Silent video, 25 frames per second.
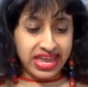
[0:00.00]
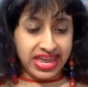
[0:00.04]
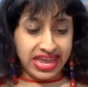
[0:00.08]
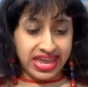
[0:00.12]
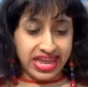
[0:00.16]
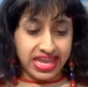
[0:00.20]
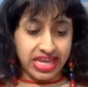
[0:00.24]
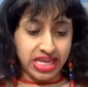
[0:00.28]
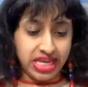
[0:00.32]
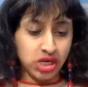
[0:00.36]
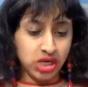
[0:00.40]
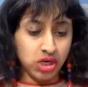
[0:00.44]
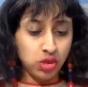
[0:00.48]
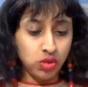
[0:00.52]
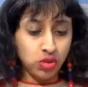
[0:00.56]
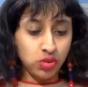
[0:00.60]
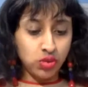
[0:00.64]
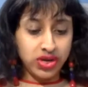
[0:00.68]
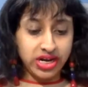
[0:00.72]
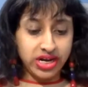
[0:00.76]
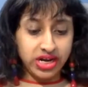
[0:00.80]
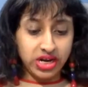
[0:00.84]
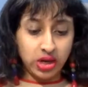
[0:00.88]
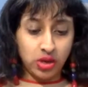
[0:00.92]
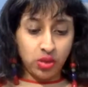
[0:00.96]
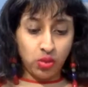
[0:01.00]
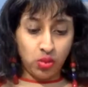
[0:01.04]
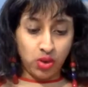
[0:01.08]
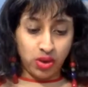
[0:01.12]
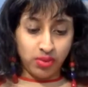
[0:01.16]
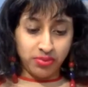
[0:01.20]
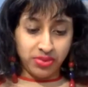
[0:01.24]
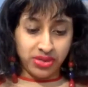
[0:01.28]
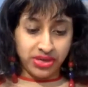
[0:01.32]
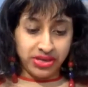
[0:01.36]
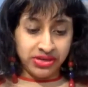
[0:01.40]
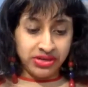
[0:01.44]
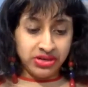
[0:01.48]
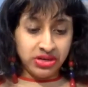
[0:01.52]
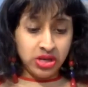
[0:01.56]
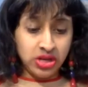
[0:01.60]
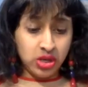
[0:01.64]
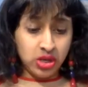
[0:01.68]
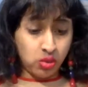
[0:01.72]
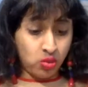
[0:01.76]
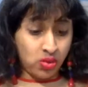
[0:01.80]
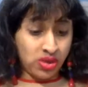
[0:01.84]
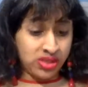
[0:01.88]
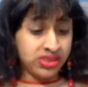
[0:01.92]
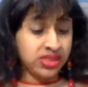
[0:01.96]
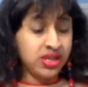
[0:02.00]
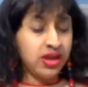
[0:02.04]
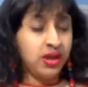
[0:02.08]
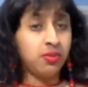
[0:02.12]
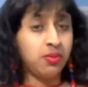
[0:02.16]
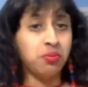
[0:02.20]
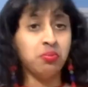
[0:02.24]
a career woman with